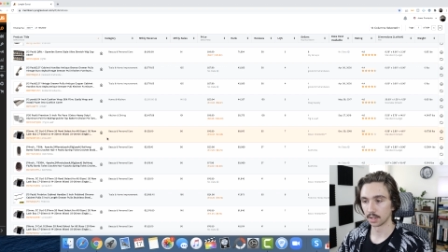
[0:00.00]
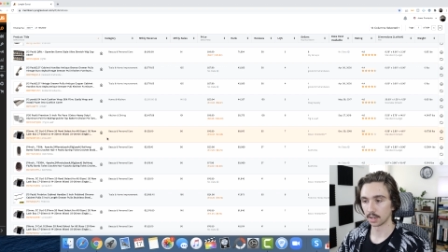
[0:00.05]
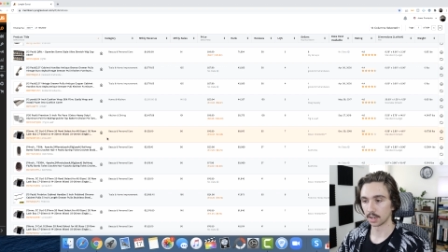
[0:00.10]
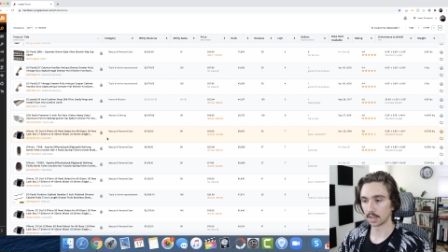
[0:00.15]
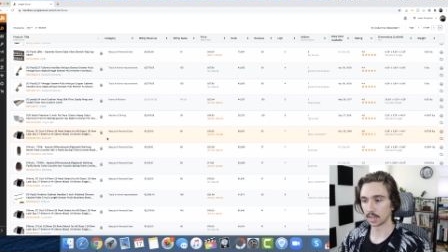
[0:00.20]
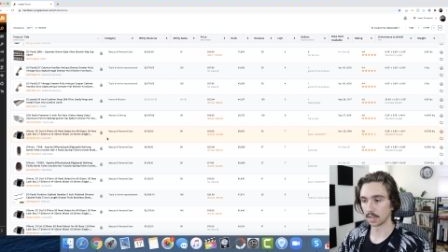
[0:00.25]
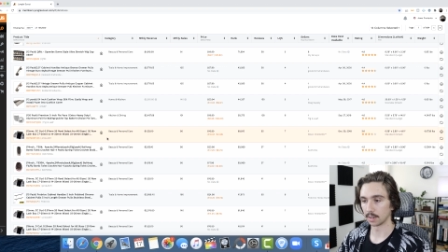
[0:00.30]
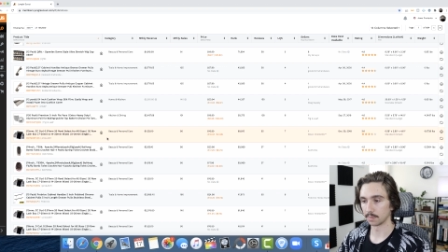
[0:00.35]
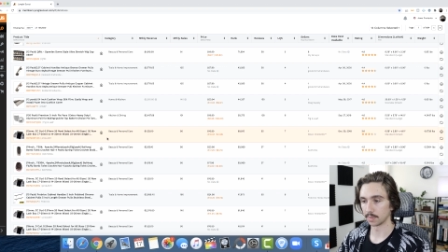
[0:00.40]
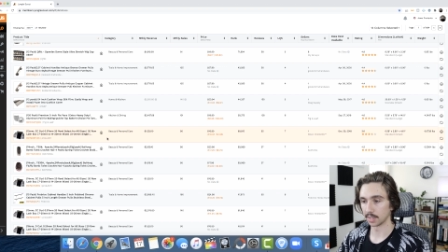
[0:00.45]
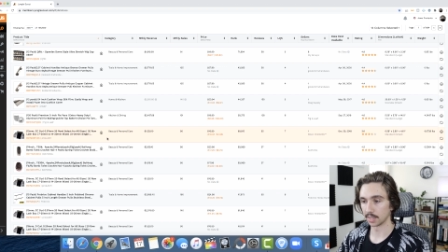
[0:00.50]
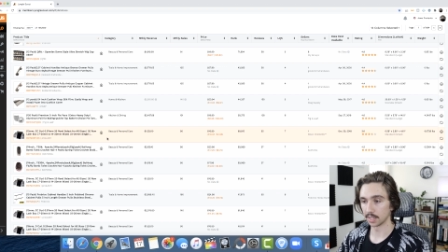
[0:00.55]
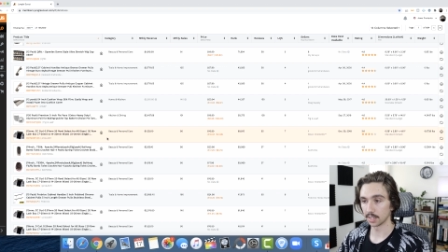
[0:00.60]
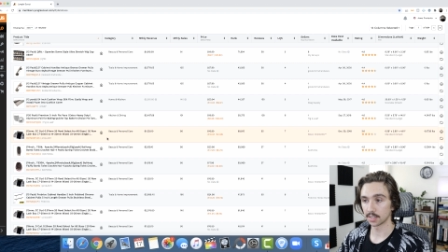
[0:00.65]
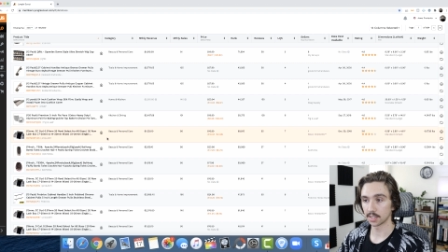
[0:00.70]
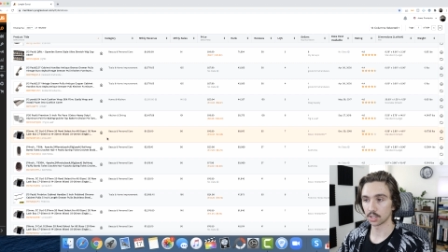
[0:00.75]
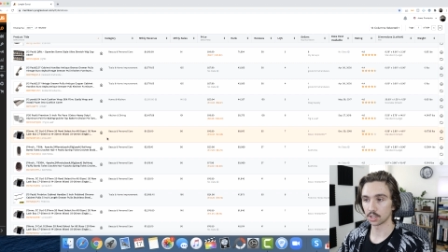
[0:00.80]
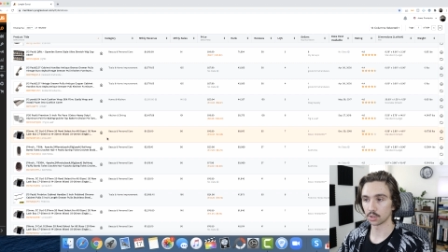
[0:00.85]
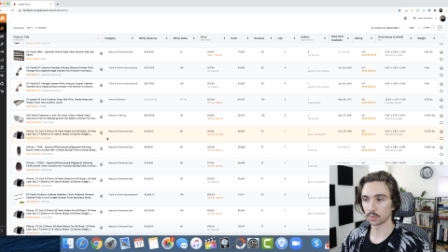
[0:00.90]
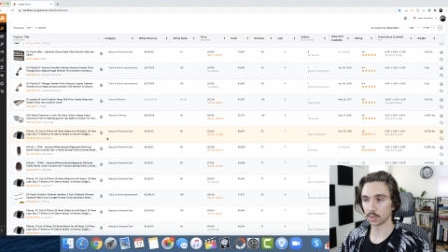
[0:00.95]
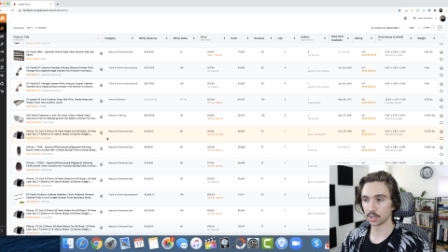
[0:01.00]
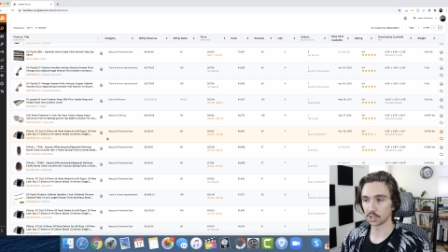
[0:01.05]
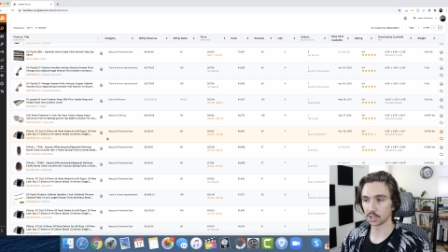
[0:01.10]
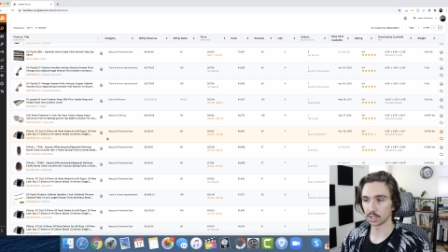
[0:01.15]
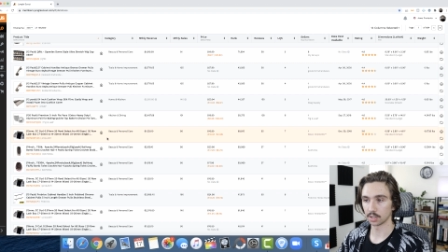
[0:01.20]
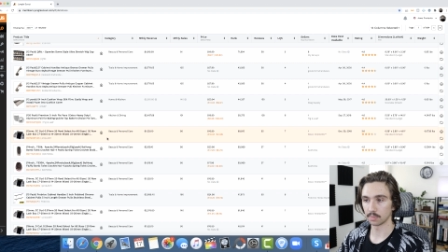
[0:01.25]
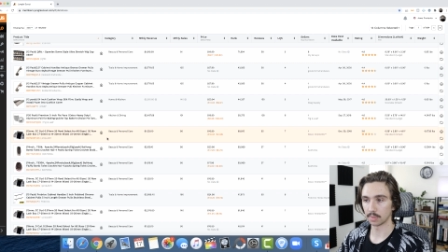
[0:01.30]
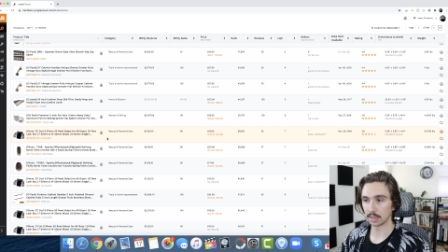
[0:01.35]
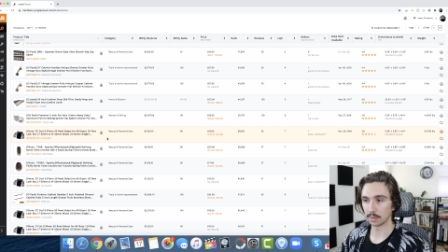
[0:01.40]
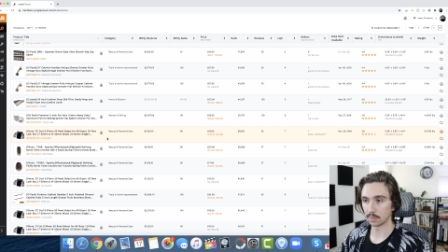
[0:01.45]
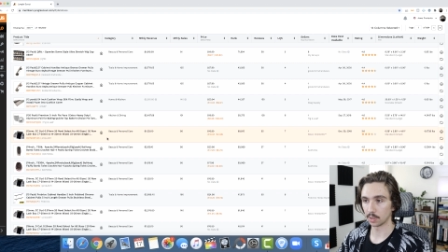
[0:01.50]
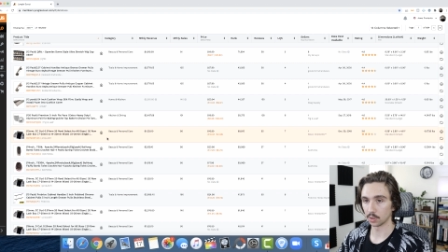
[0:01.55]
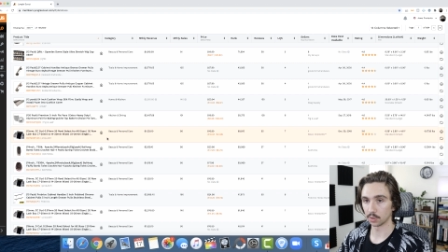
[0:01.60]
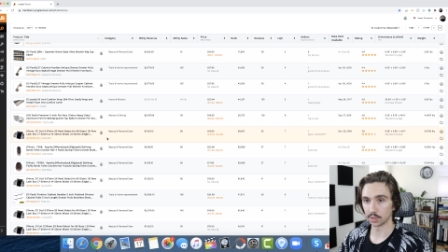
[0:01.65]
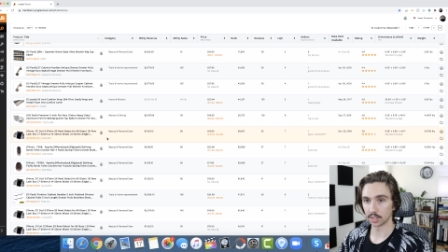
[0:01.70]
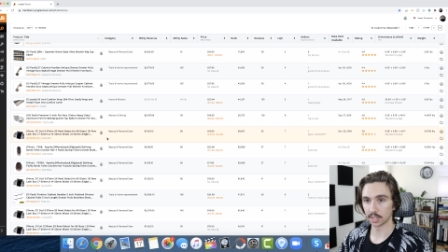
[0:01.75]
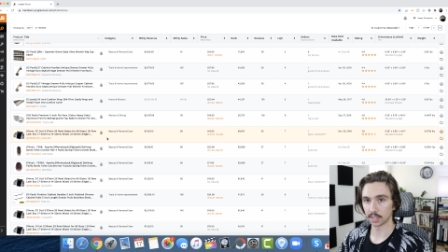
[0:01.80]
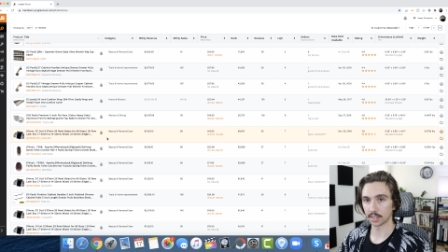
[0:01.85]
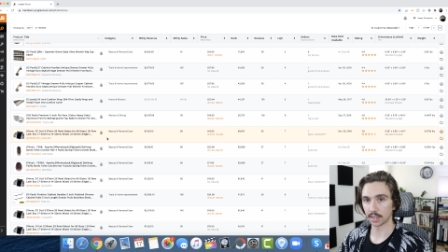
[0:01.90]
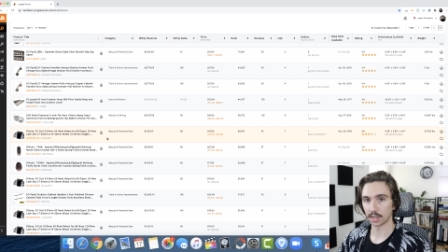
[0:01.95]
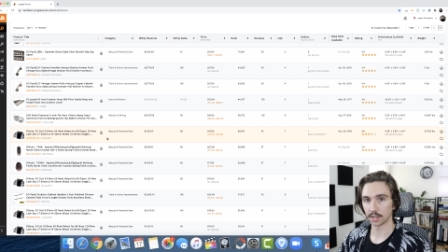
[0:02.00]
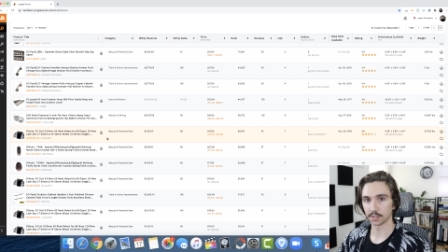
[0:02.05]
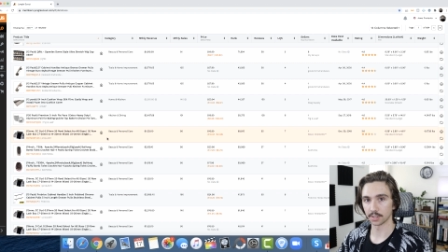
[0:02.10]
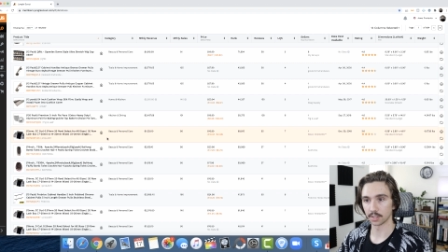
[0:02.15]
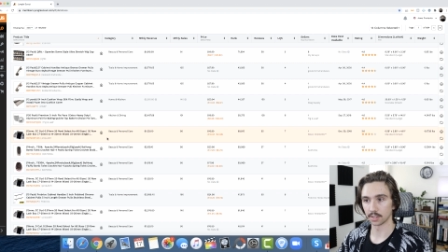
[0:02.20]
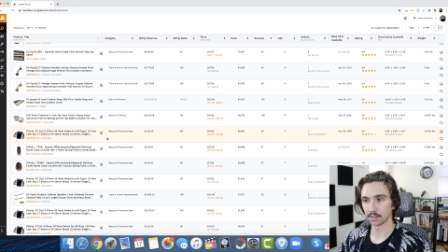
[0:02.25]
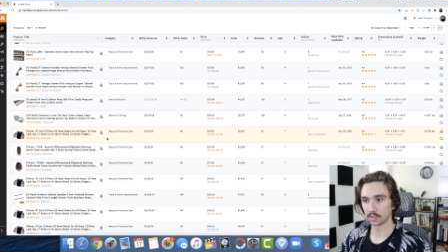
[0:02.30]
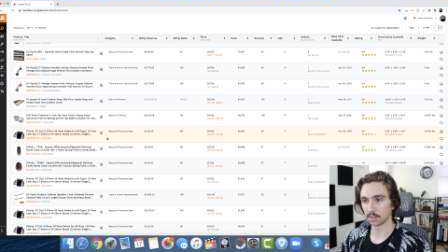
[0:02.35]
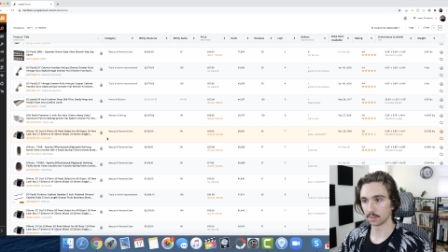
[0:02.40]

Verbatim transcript: Um, in this situation, maybe only a thousand